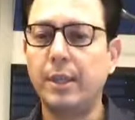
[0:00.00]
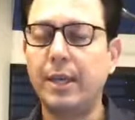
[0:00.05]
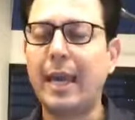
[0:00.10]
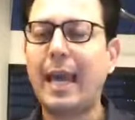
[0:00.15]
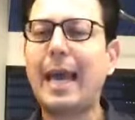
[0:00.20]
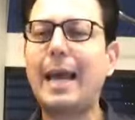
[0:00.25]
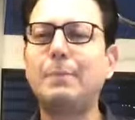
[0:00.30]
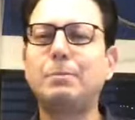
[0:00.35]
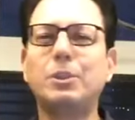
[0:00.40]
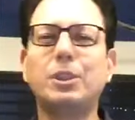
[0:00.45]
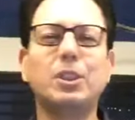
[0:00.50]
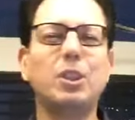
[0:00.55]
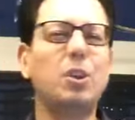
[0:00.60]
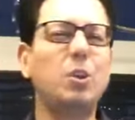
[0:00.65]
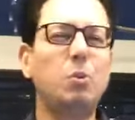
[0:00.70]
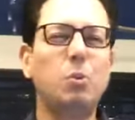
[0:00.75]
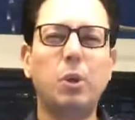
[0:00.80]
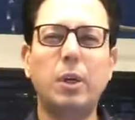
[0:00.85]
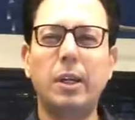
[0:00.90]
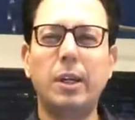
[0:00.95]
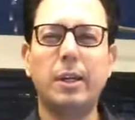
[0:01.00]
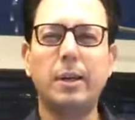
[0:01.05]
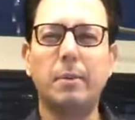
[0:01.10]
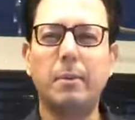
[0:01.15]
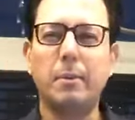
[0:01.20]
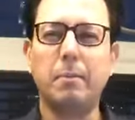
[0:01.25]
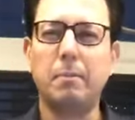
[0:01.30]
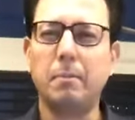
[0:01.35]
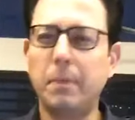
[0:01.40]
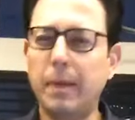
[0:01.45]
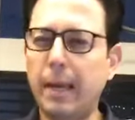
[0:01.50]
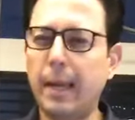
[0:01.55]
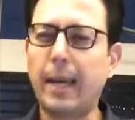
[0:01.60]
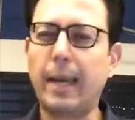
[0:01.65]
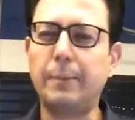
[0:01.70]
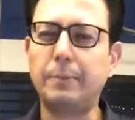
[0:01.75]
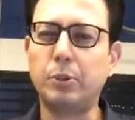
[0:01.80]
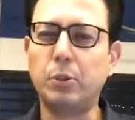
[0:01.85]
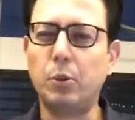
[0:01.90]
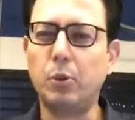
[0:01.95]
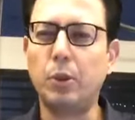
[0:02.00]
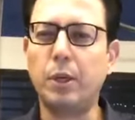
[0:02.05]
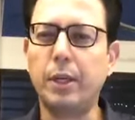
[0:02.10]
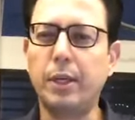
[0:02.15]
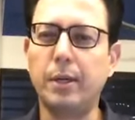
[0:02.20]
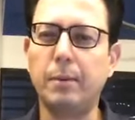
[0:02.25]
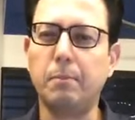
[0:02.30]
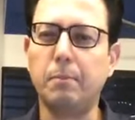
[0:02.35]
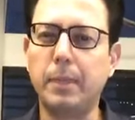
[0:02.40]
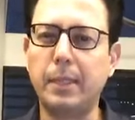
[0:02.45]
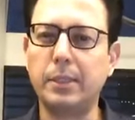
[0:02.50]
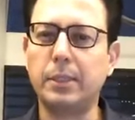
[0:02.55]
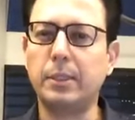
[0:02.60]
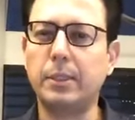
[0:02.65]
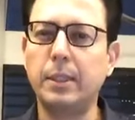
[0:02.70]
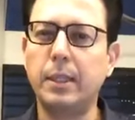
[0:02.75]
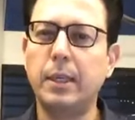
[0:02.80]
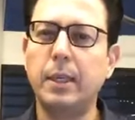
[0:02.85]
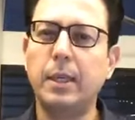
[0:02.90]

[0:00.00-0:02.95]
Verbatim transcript: Absolutely, a, absolutely a must.